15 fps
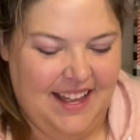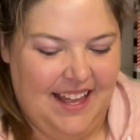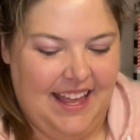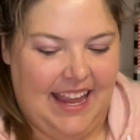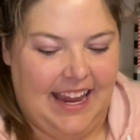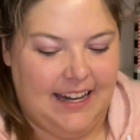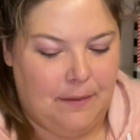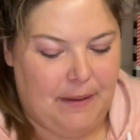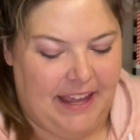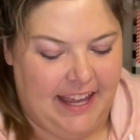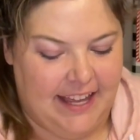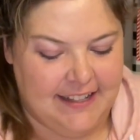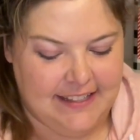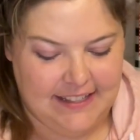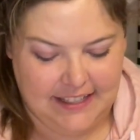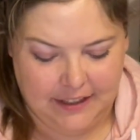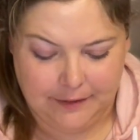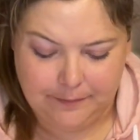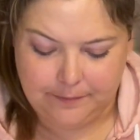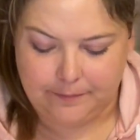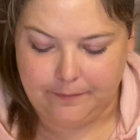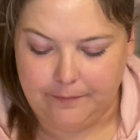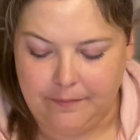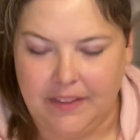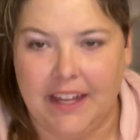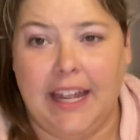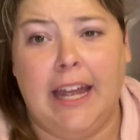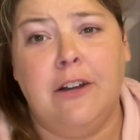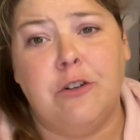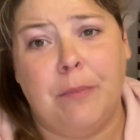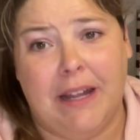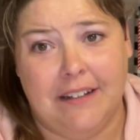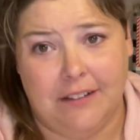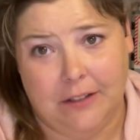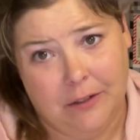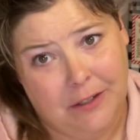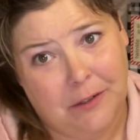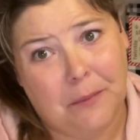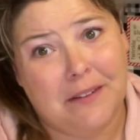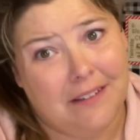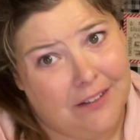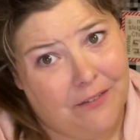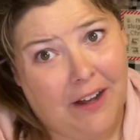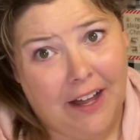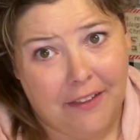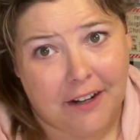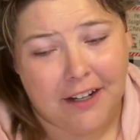Andy Pants. Andrew Pantalones was his father.